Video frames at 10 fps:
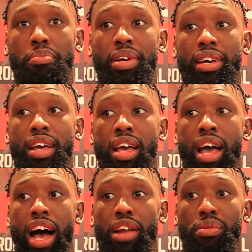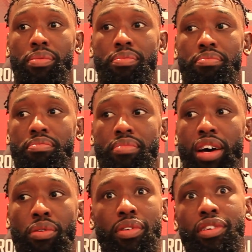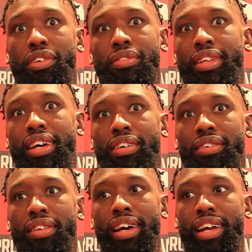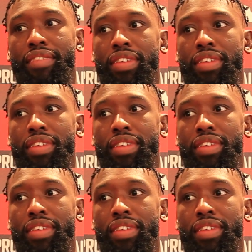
But I don't condone that, you know, like